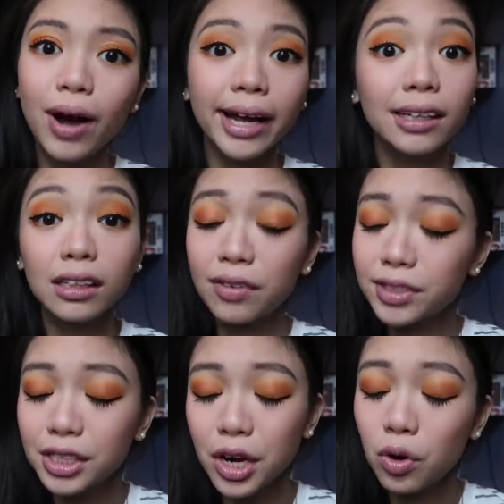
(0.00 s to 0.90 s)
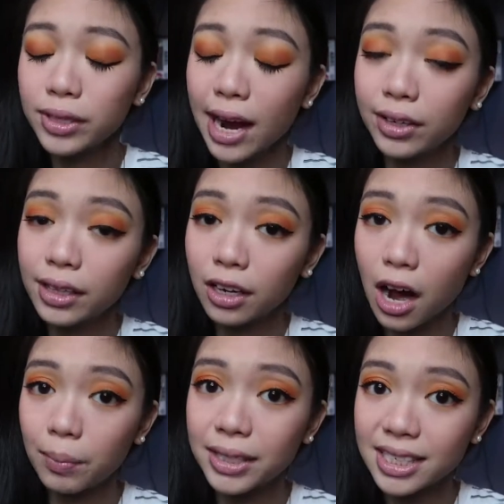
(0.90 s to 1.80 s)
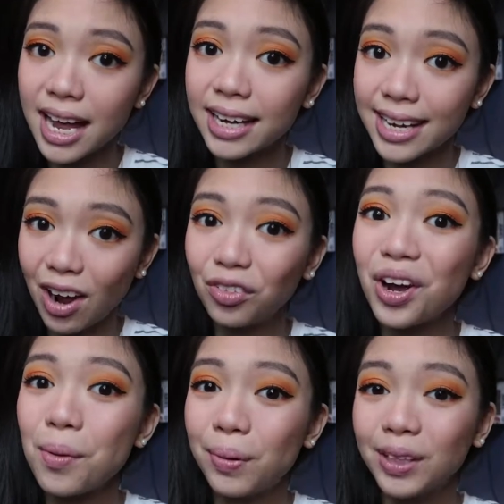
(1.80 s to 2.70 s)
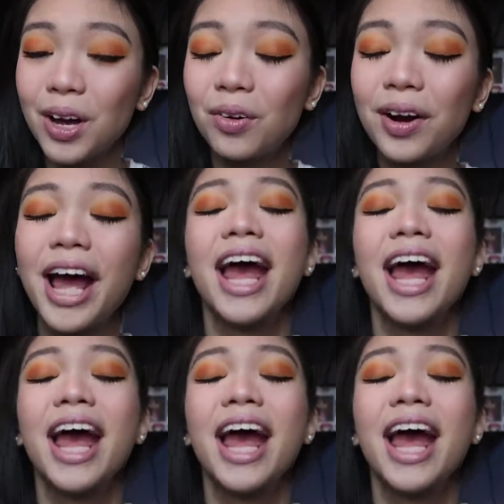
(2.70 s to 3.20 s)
I'd love to know down in the comments down below.